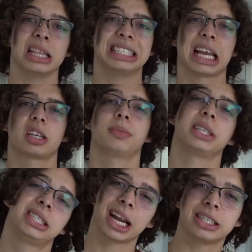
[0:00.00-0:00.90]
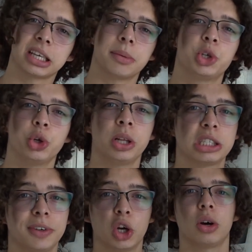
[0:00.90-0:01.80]
This is actually my second time shooting
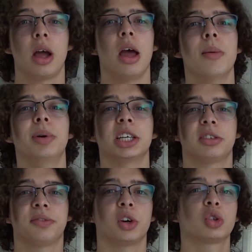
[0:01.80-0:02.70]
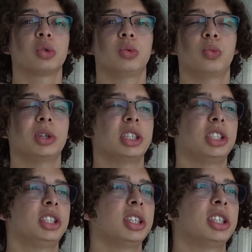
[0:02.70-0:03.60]
this video because the first one was
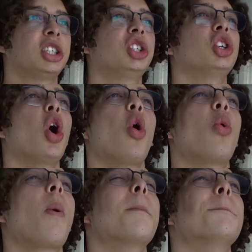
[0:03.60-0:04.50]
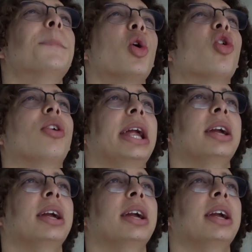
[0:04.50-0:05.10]
just so boring.